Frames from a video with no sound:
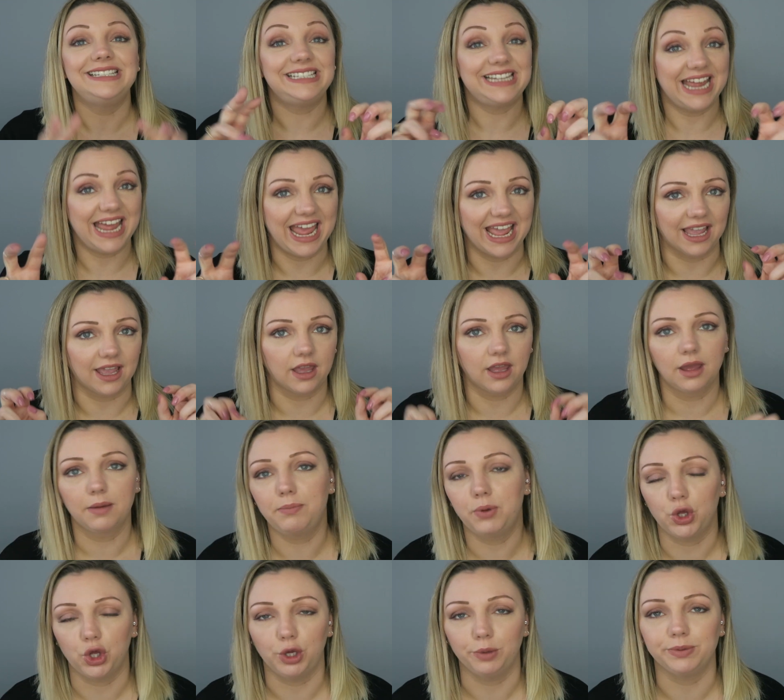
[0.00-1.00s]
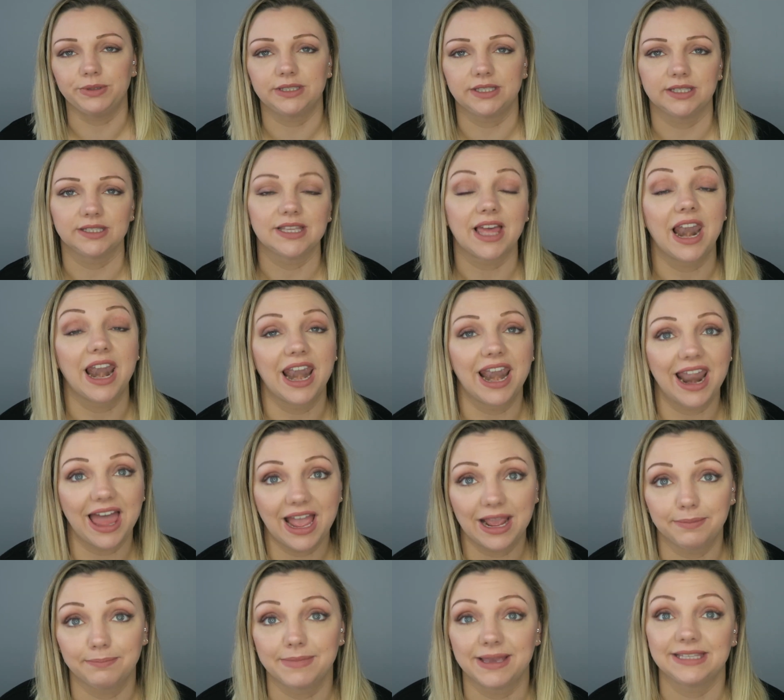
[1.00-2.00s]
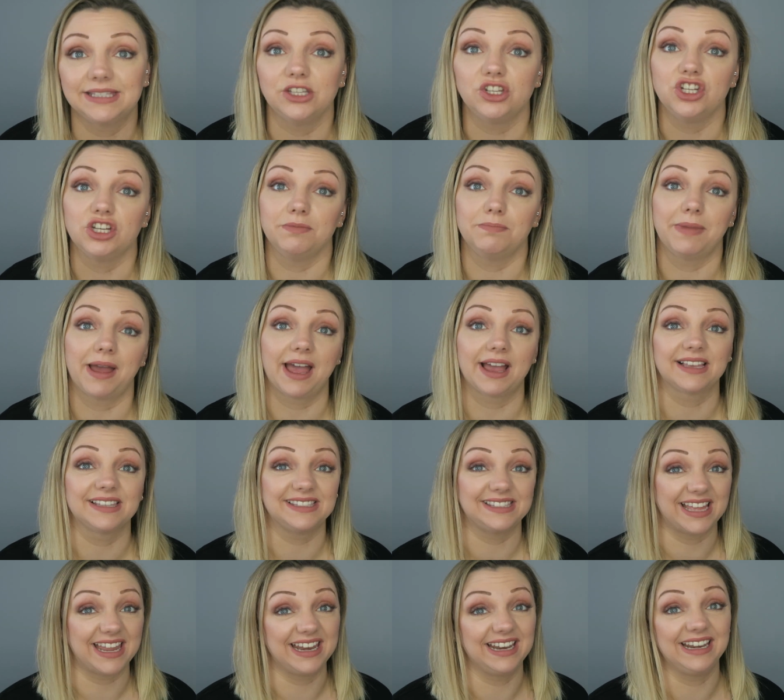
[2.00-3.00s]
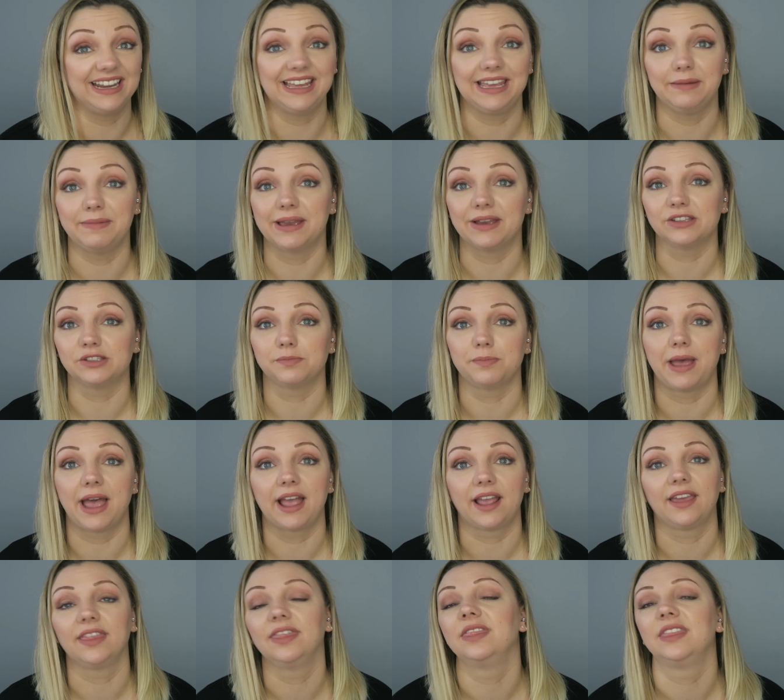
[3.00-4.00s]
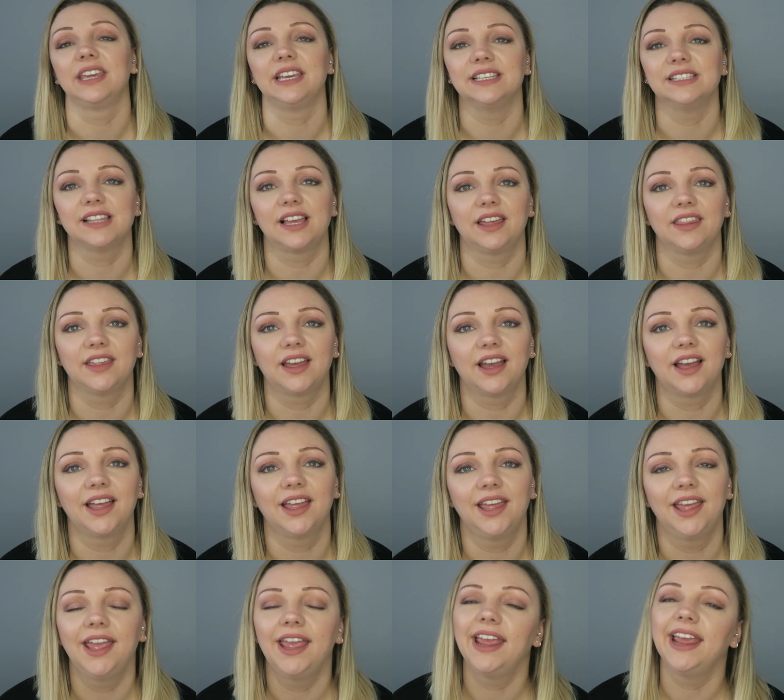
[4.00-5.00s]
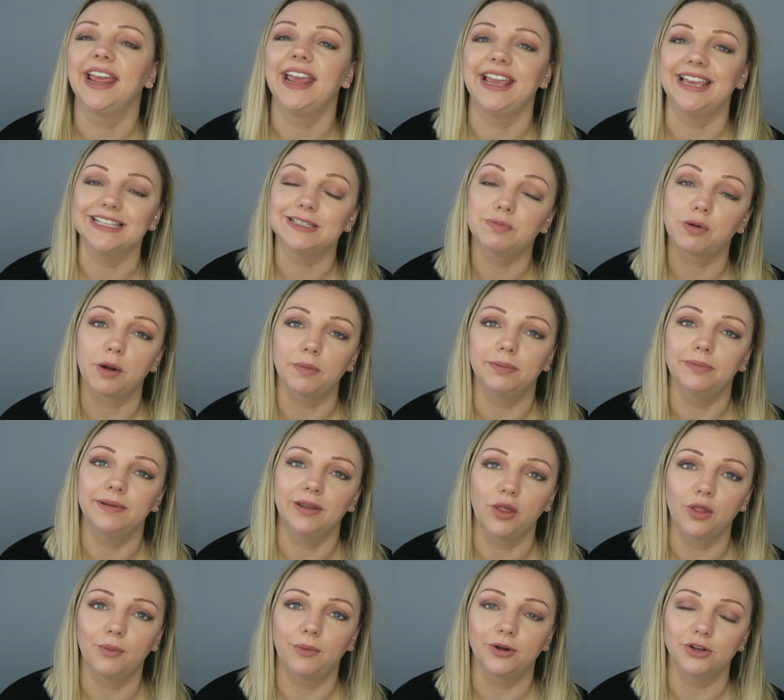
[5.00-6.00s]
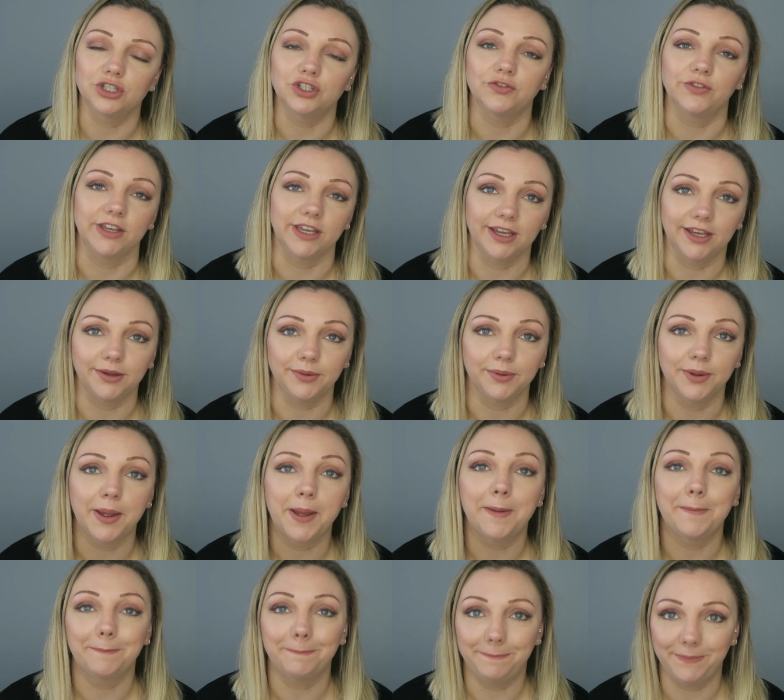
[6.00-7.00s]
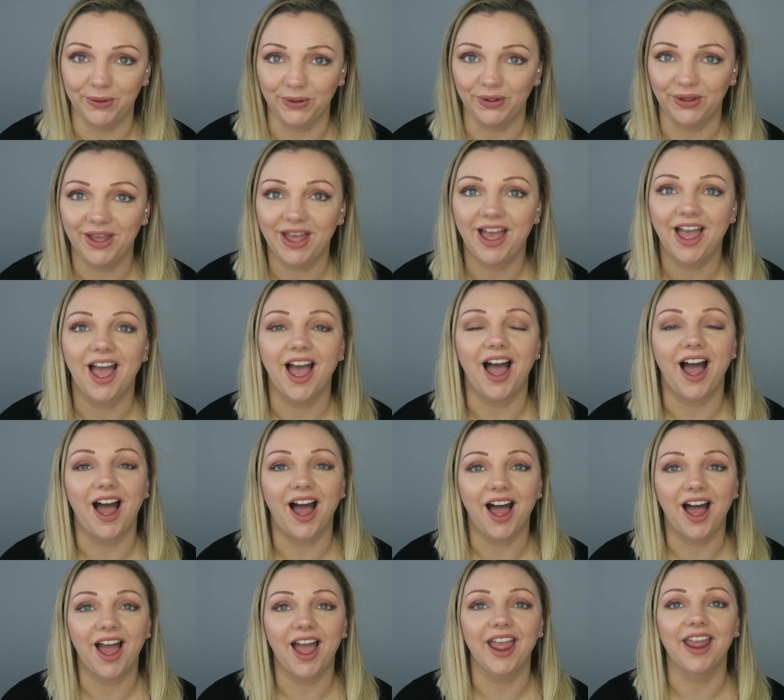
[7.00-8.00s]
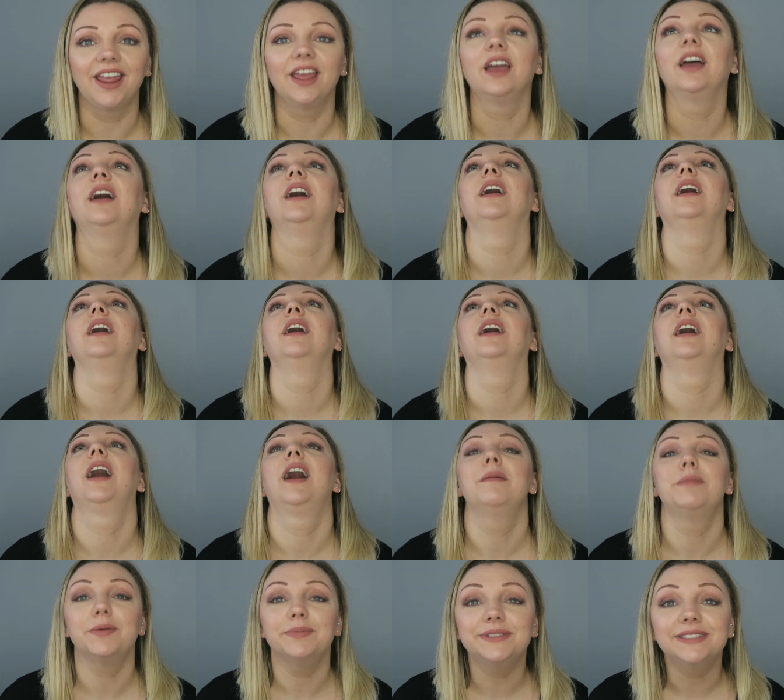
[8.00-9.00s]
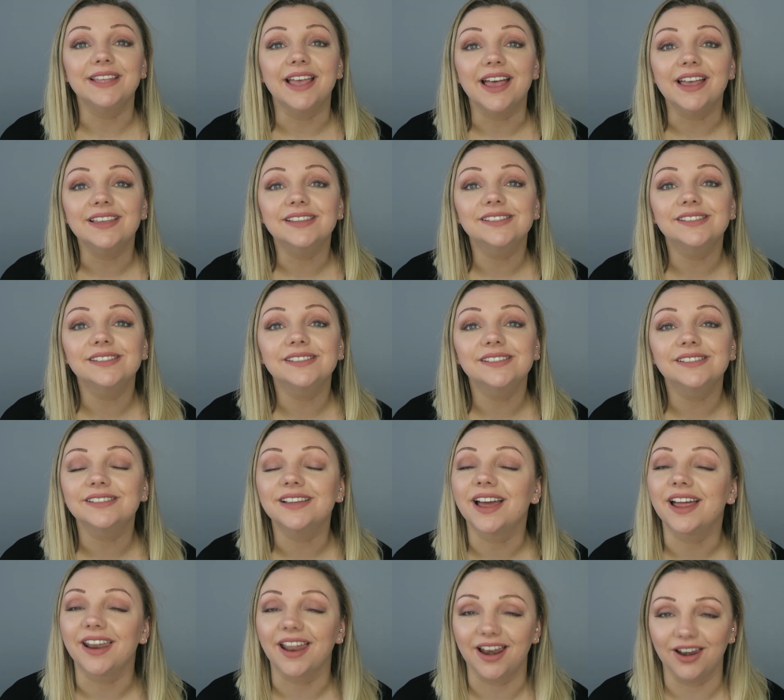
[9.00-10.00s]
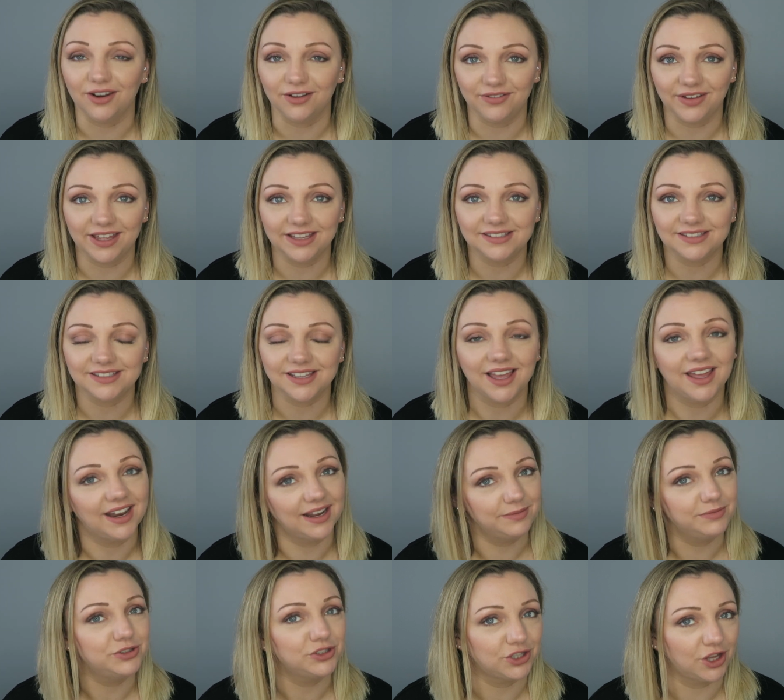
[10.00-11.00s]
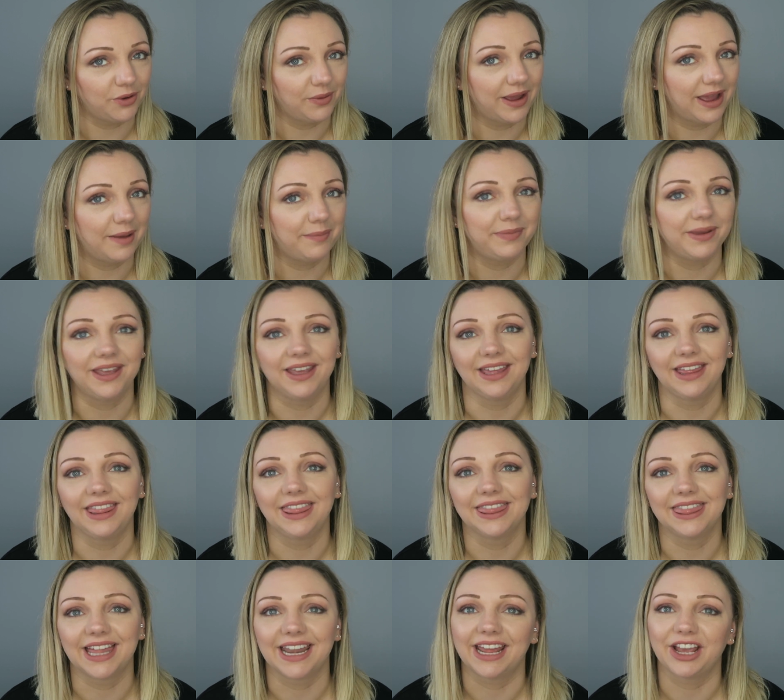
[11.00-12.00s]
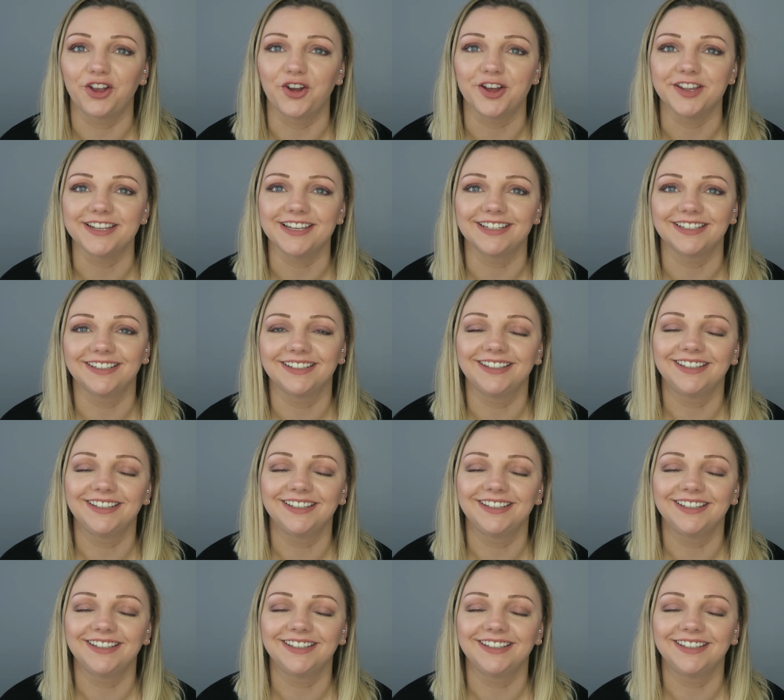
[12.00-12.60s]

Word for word: tech purposes like messaging back, sending emails back and things like that, it's probably not the watch for you. But I am obsessed and I love it and I'm so happy that I got it.